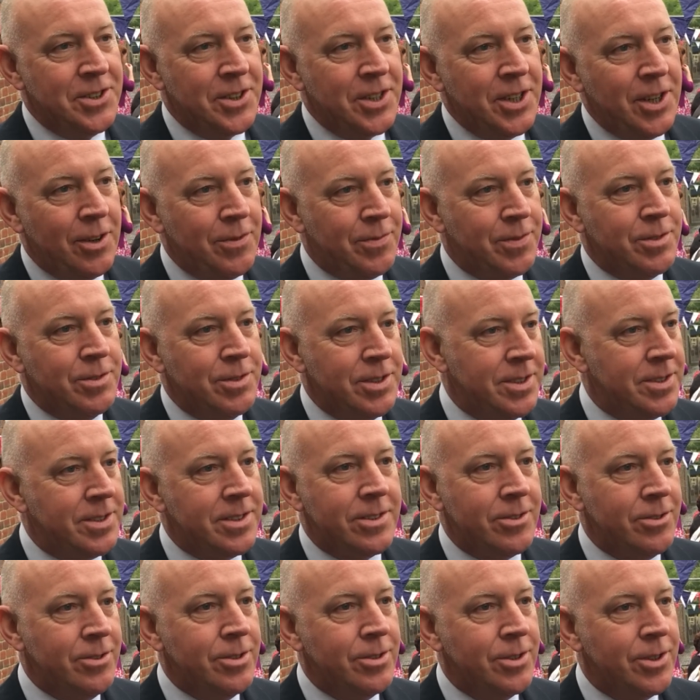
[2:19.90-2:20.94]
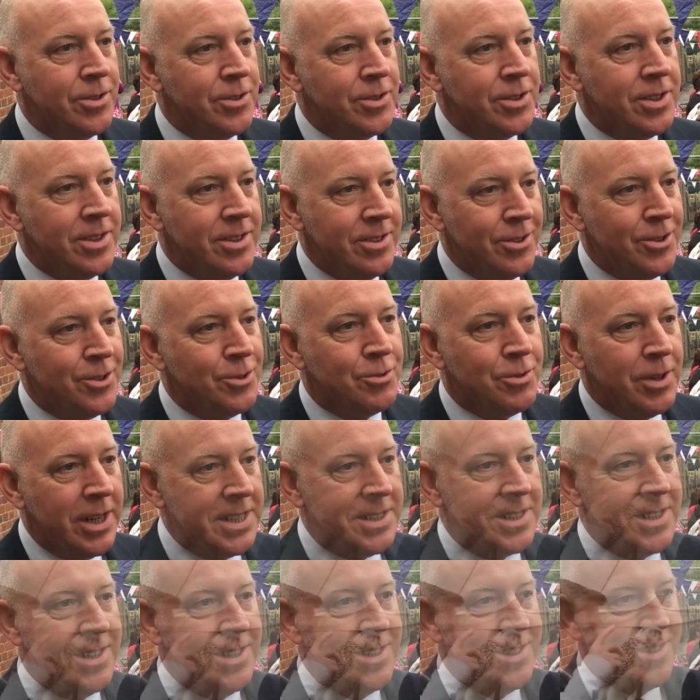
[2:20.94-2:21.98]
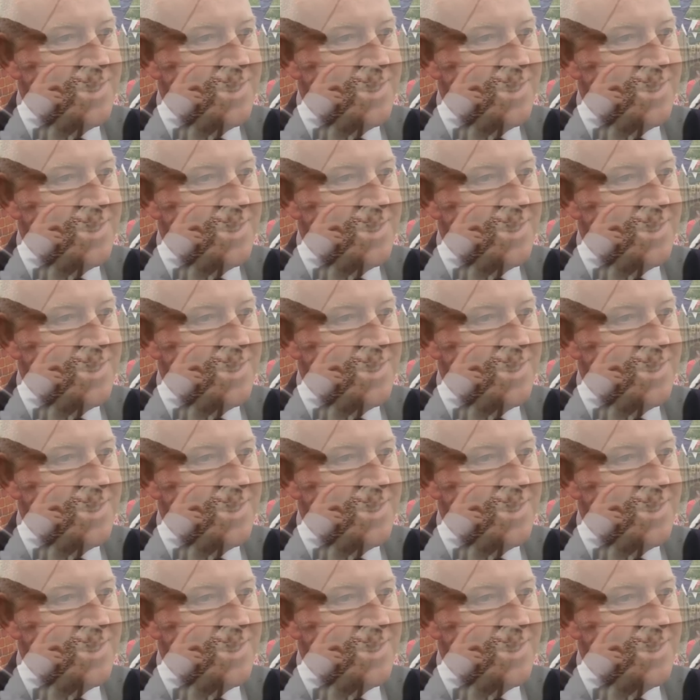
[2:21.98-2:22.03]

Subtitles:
The offer is so good already,